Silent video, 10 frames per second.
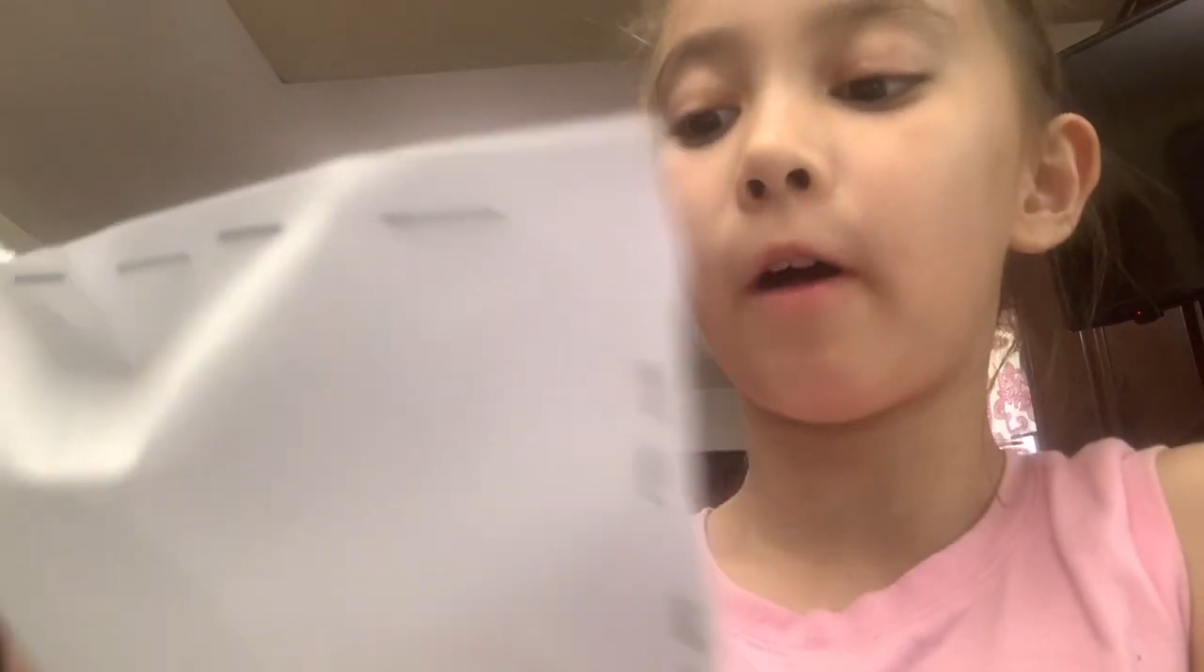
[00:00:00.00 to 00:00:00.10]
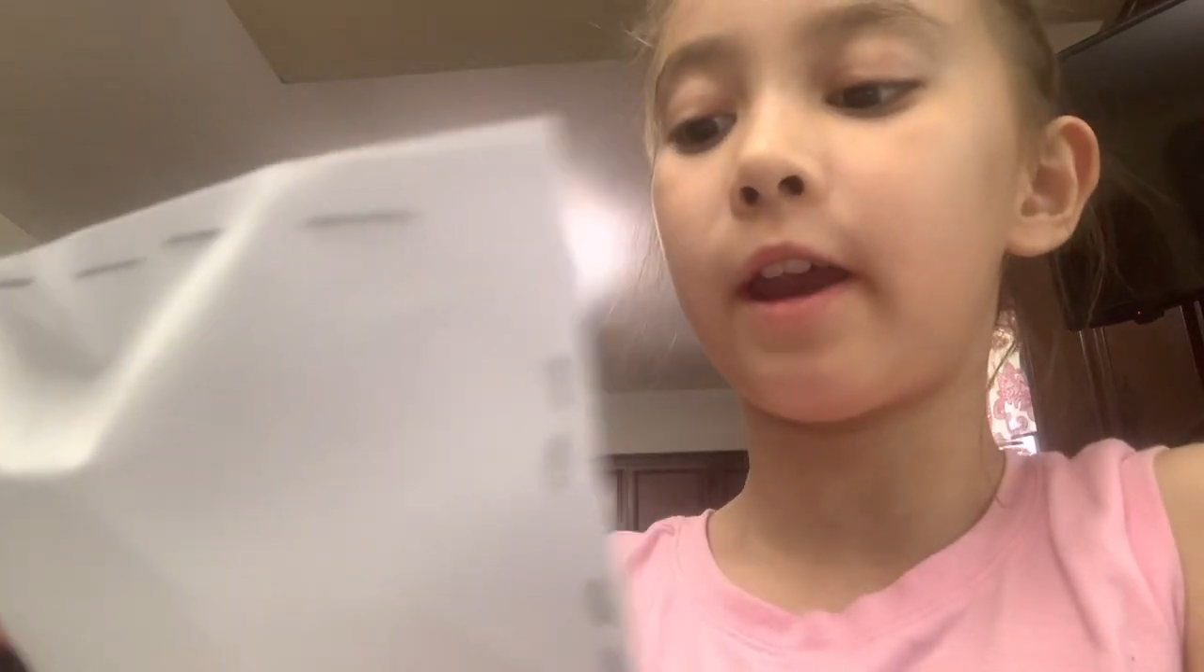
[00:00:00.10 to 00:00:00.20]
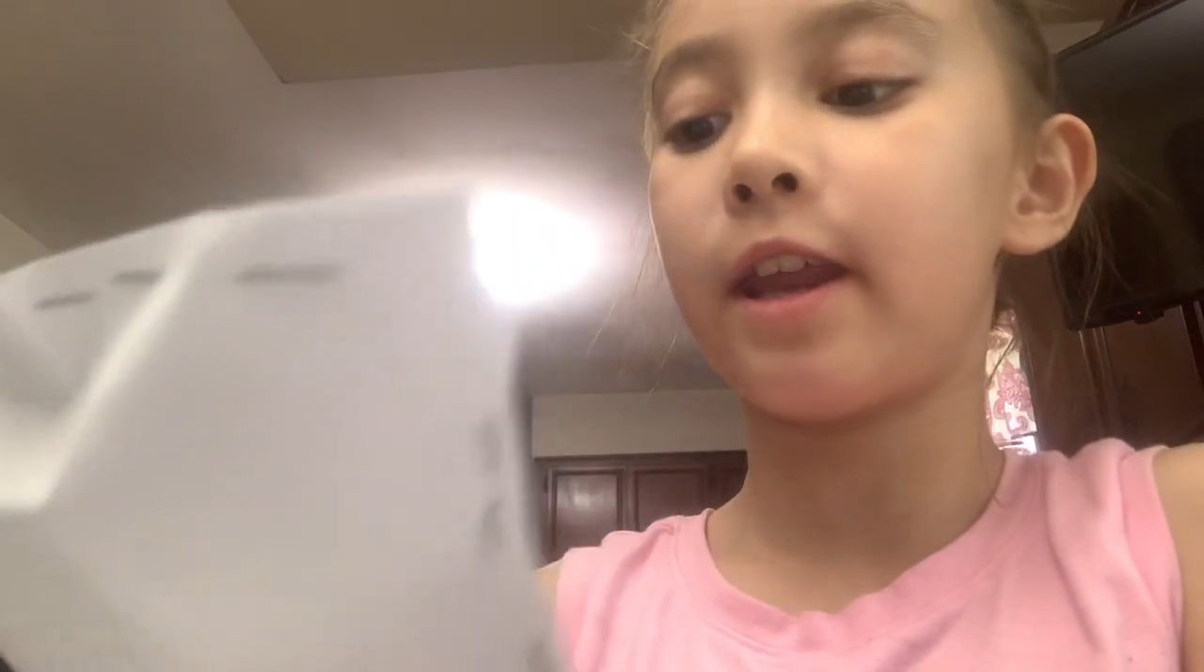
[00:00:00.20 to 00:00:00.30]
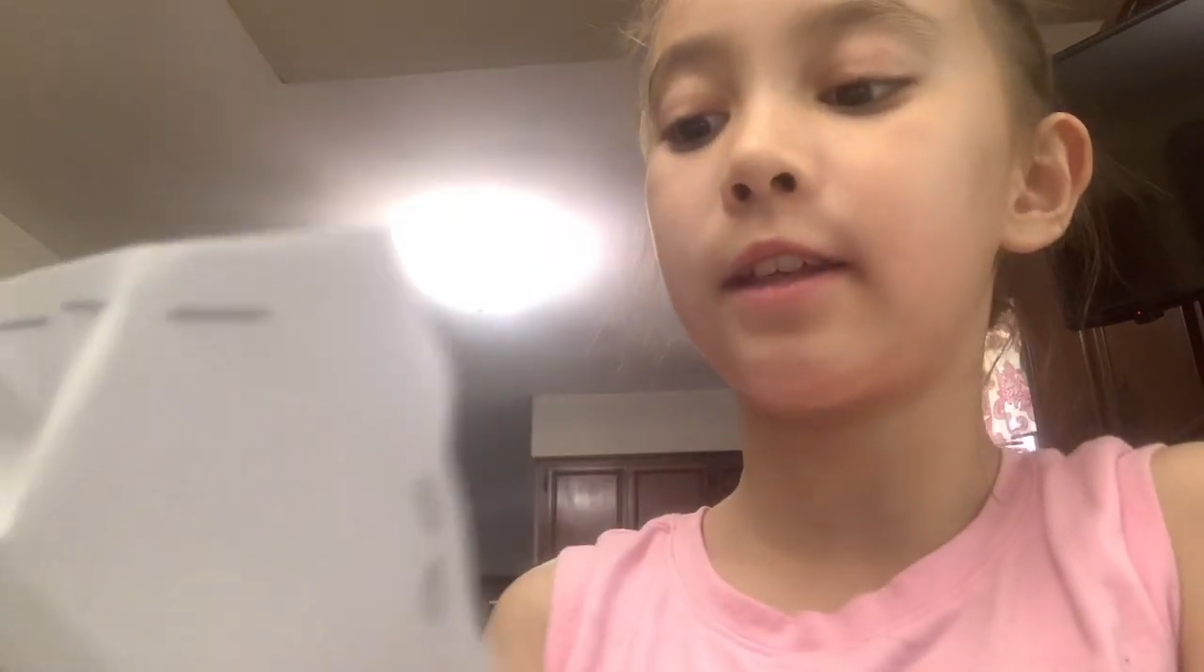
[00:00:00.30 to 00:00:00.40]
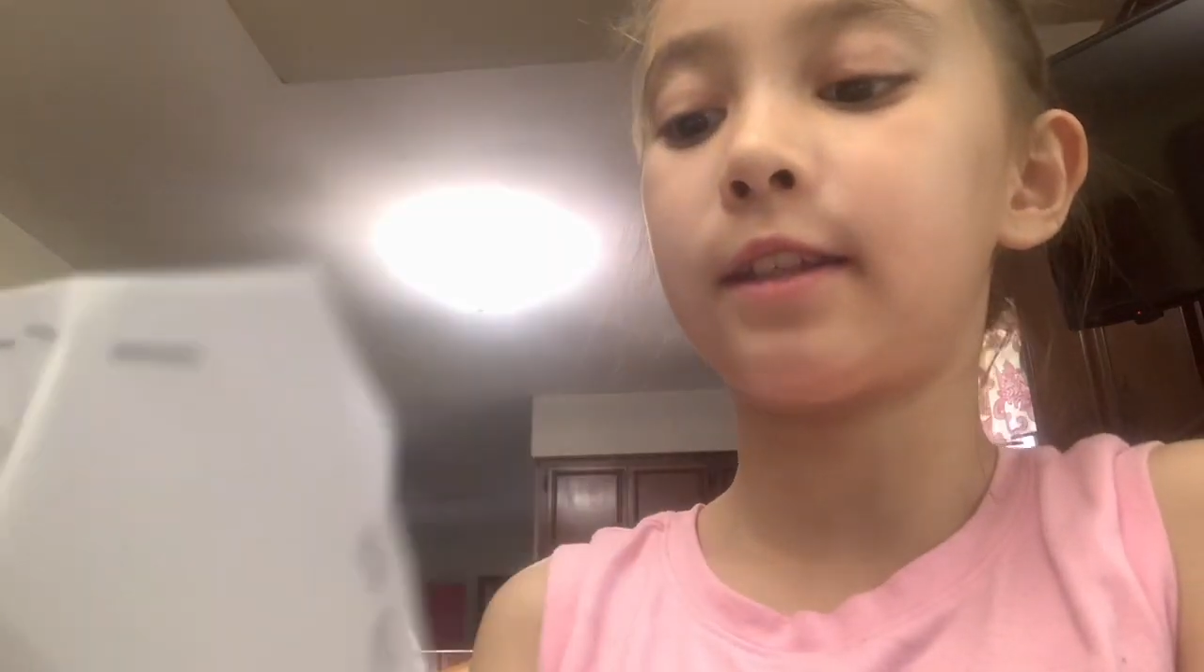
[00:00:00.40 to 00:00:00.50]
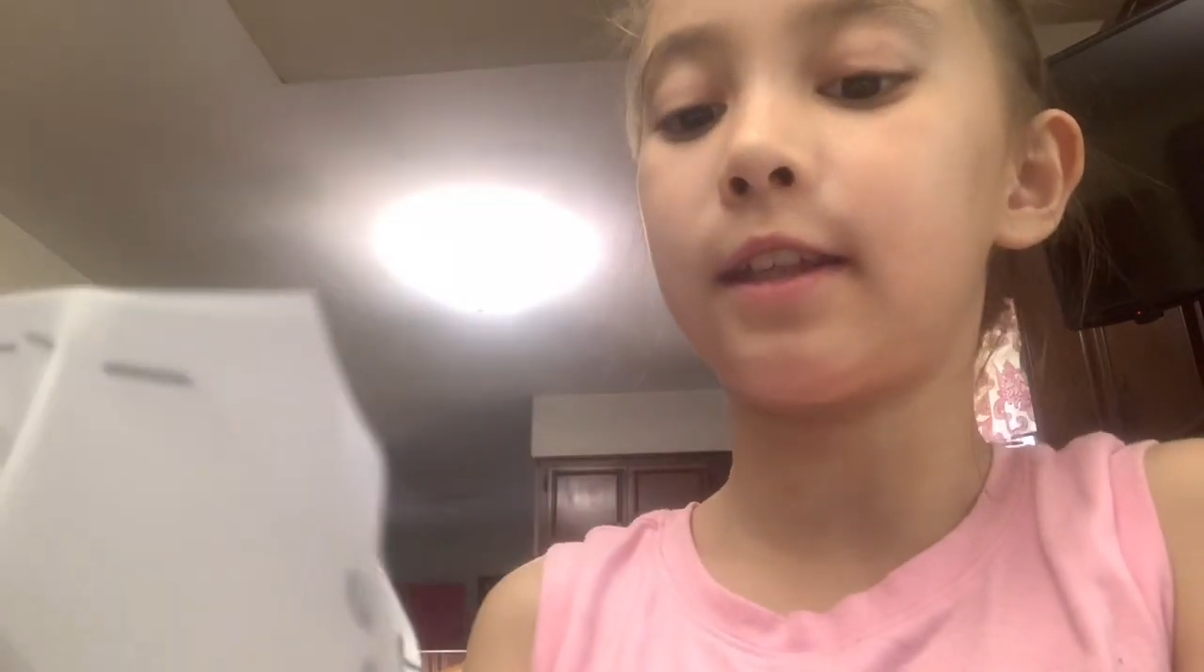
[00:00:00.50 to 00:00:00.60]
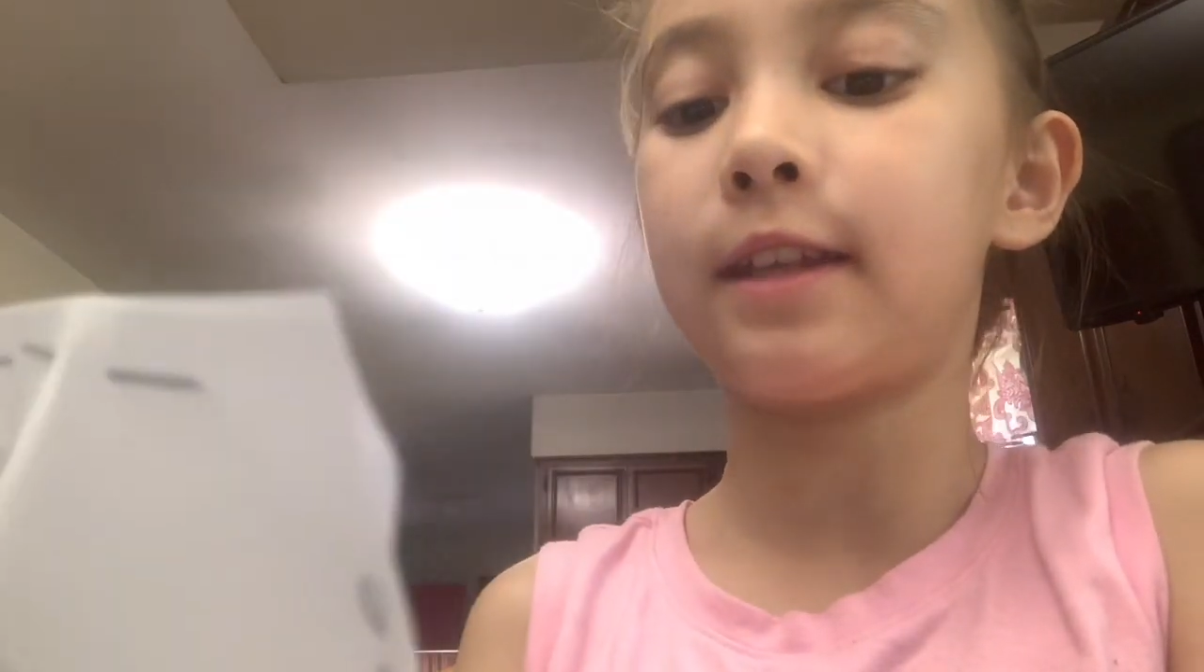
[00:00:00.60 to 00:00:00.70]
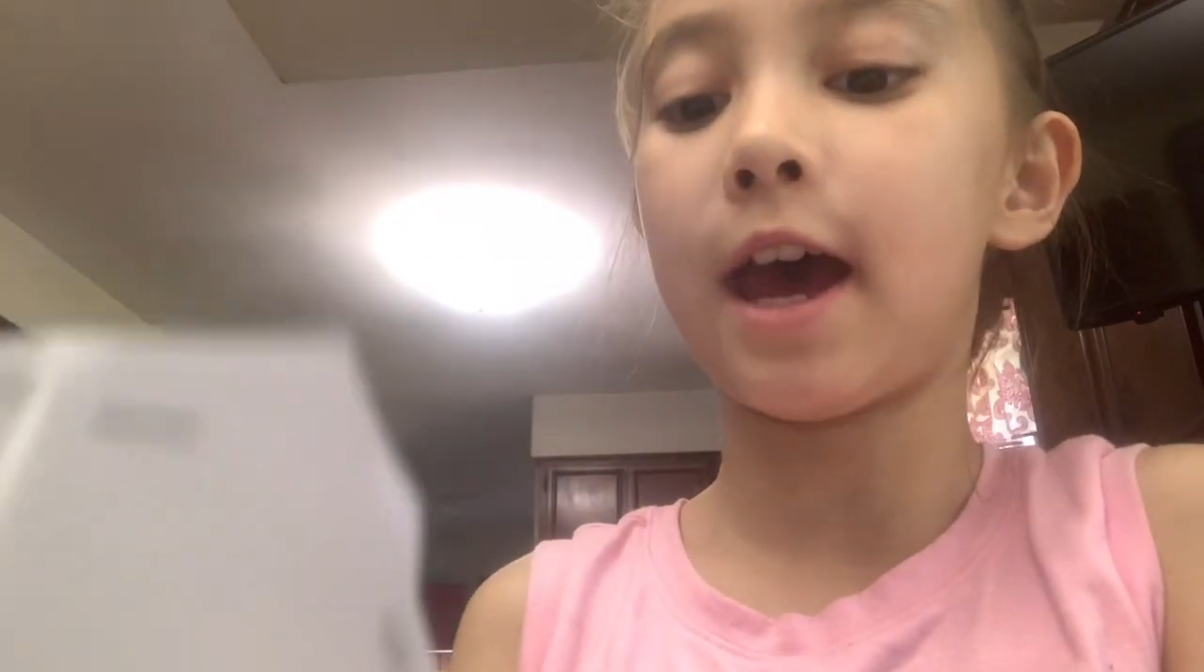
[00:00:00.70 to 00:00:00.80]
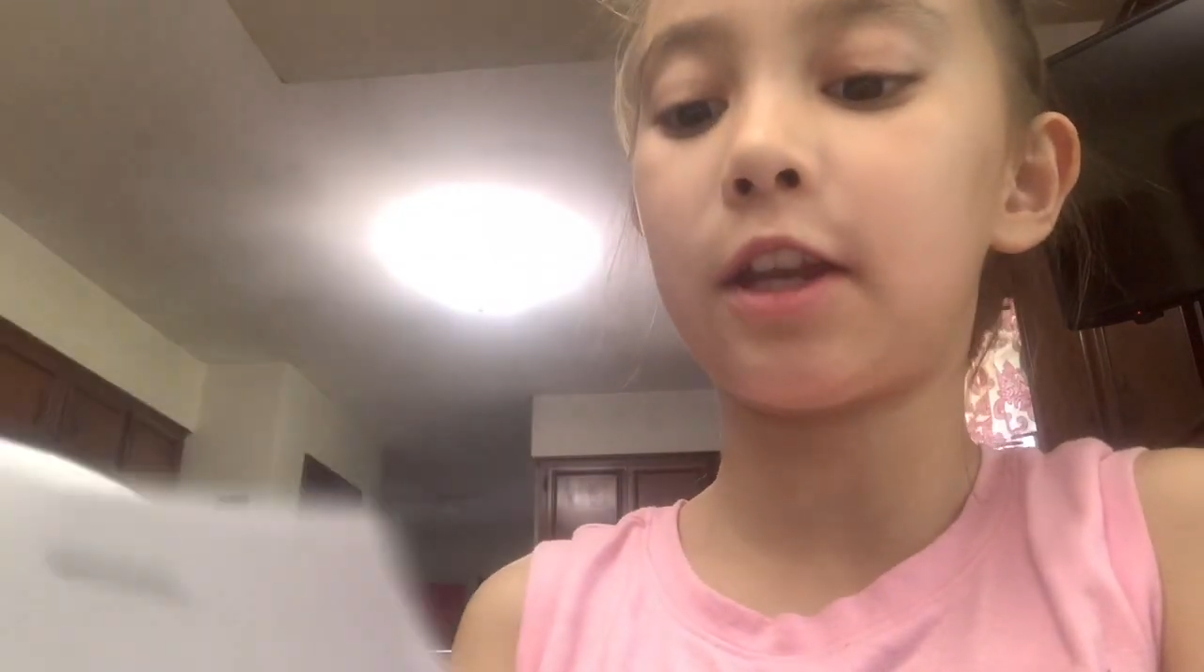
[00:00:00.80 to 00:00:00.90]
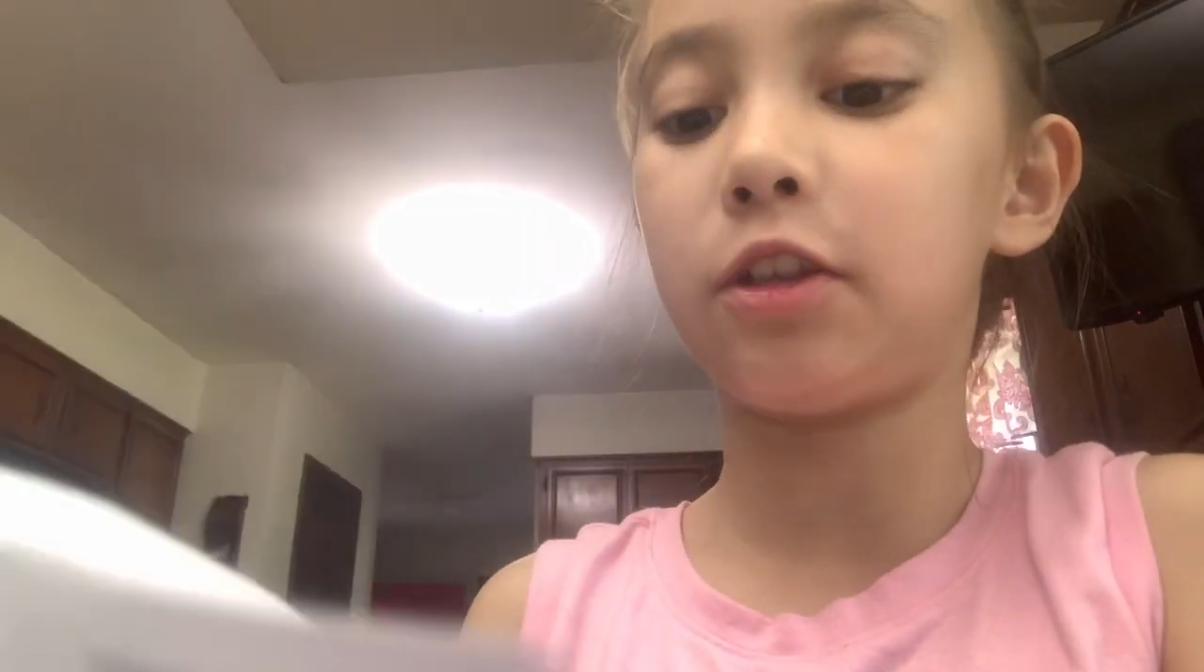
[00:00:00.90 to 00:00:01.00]
and it's the
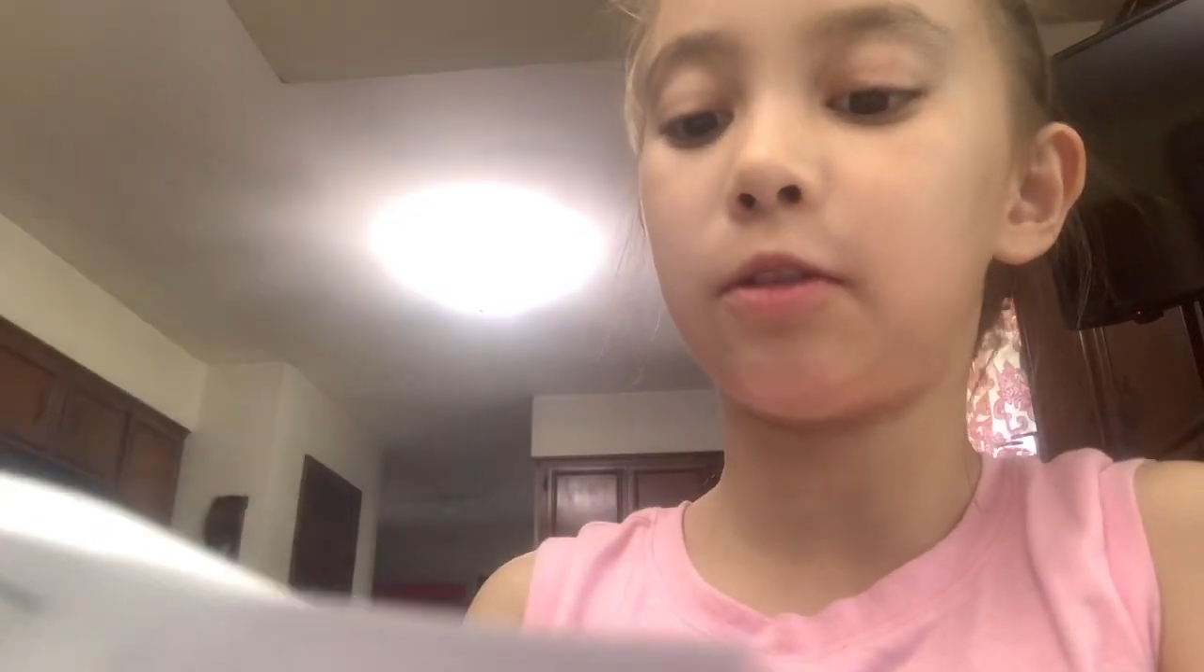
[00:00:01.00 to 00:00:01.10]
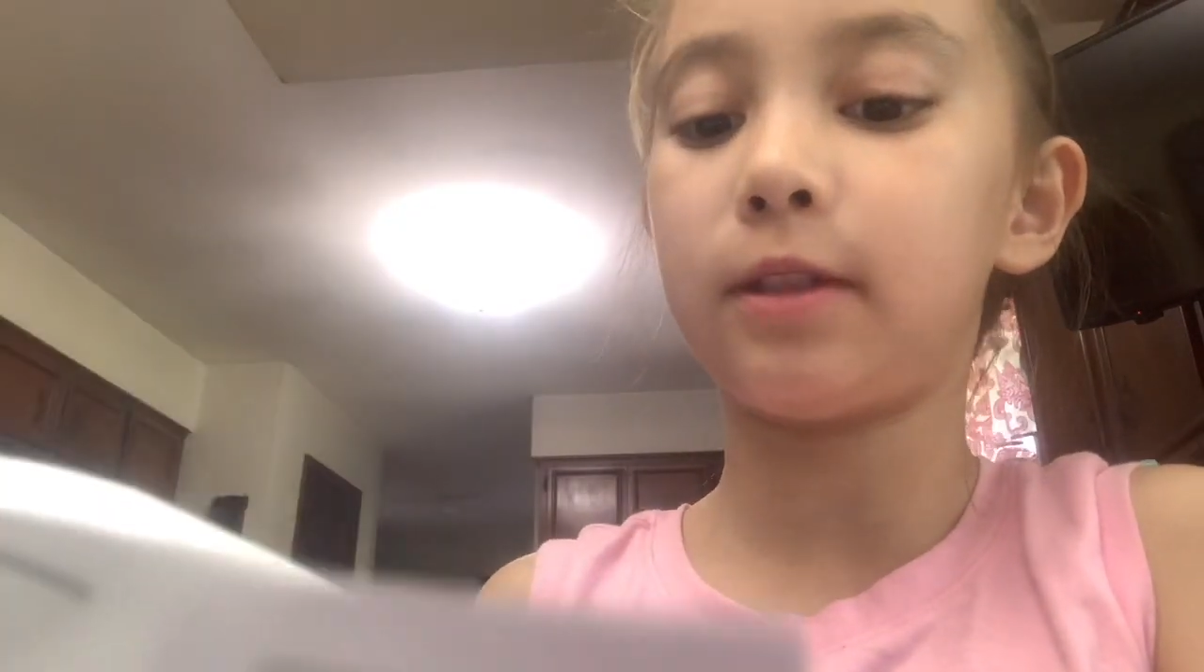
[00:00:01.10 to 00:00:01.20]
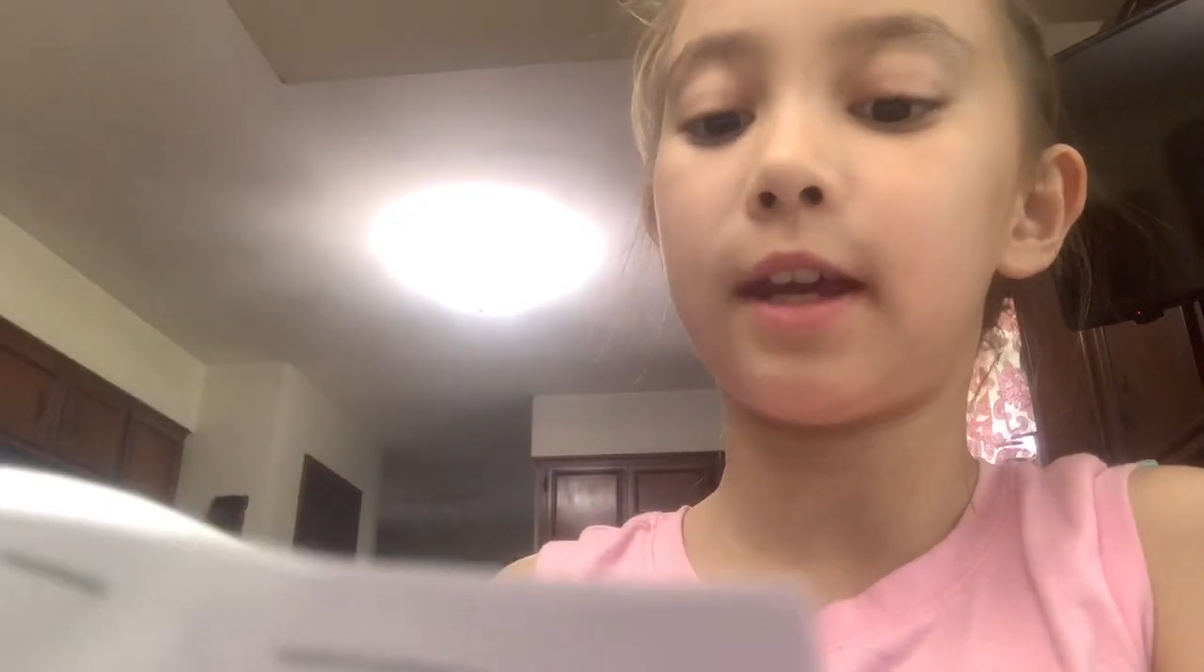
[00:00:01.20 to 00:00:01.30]
tattoos